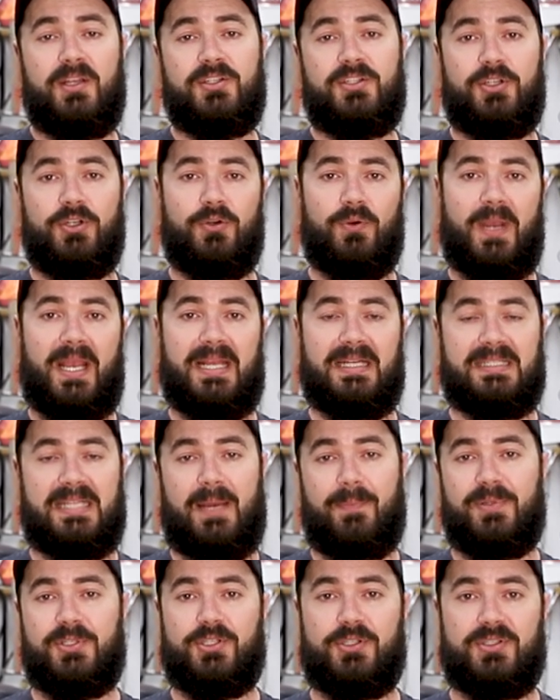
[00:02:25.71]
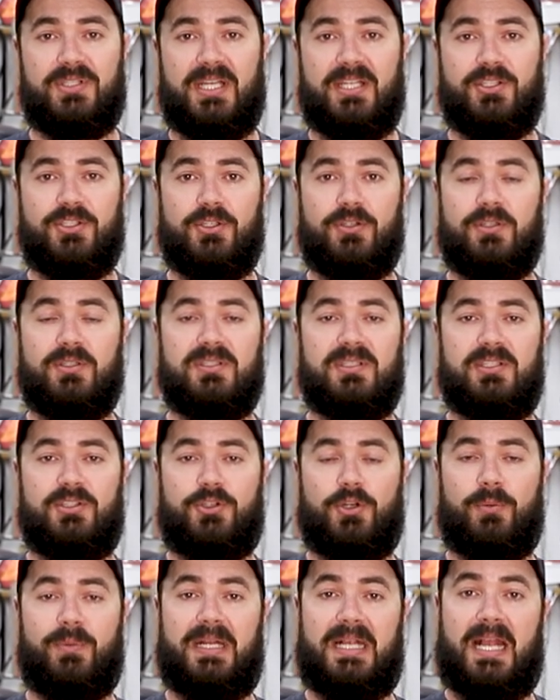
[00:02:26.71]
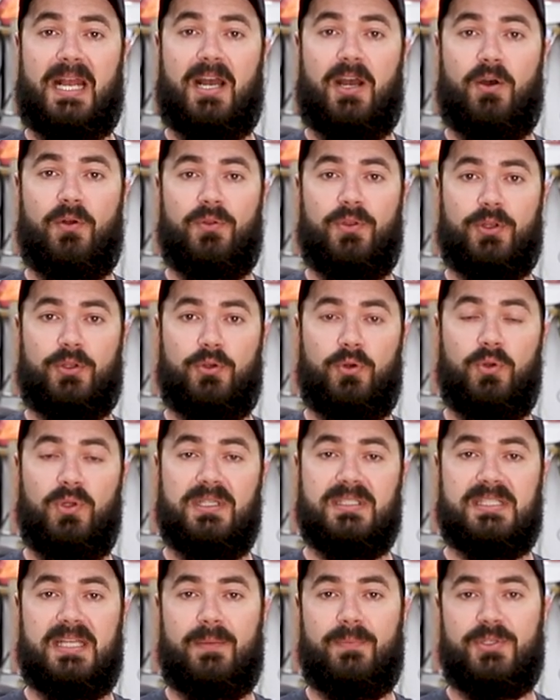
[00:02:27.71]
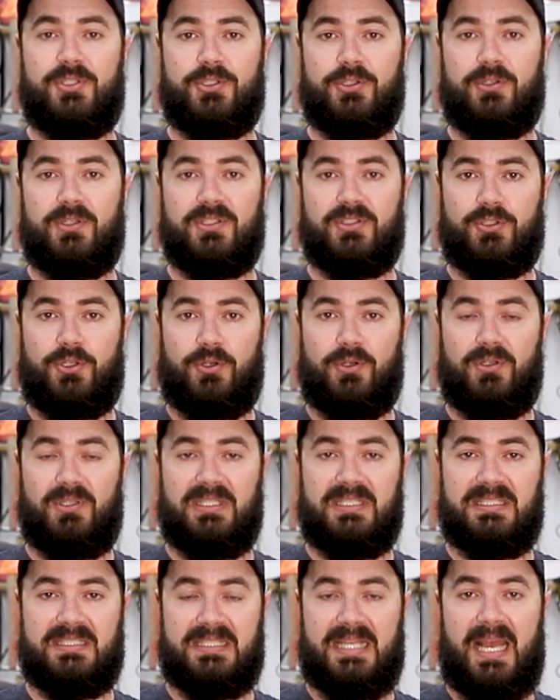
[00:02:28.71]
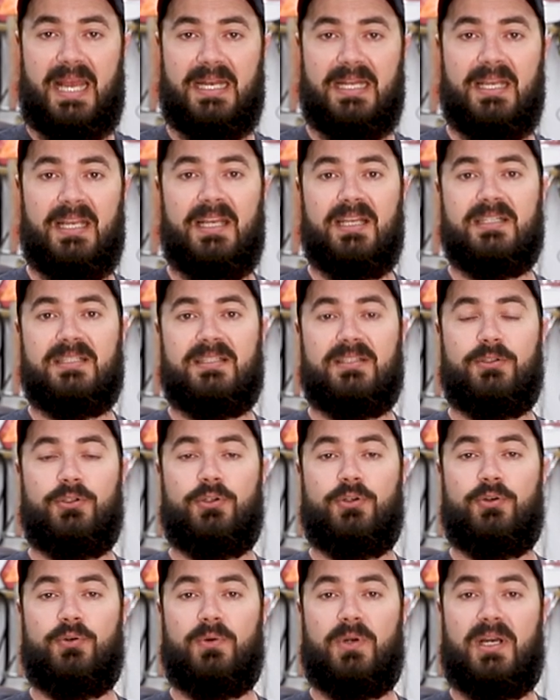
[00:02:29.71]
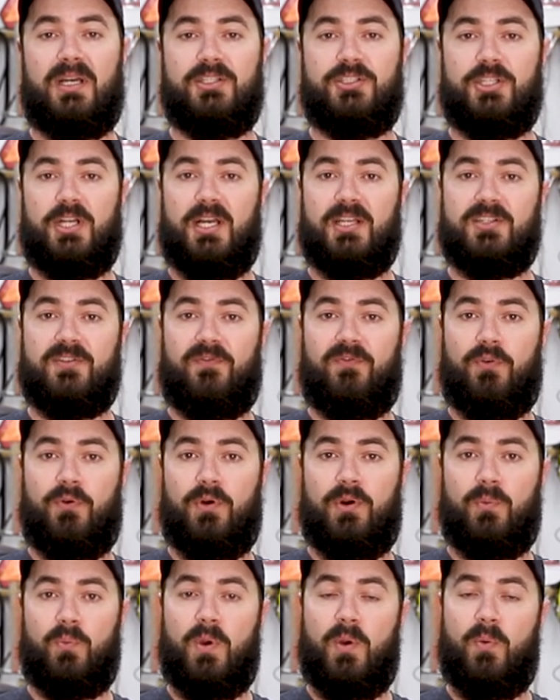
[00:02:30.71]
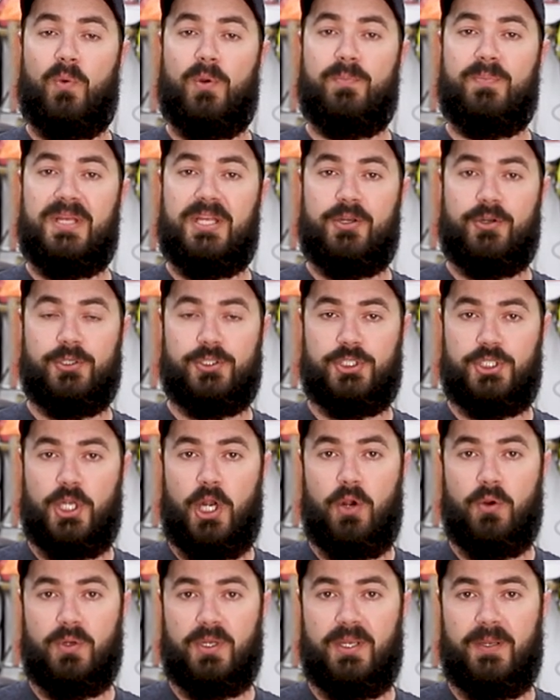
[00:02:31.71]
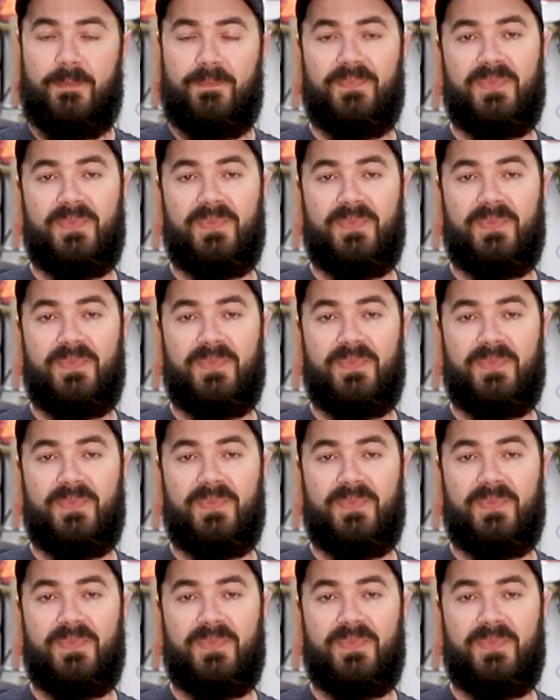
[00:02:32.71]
to a temperature sensor, determining how the coolant temperature is currently set to adjust for what would be your choke.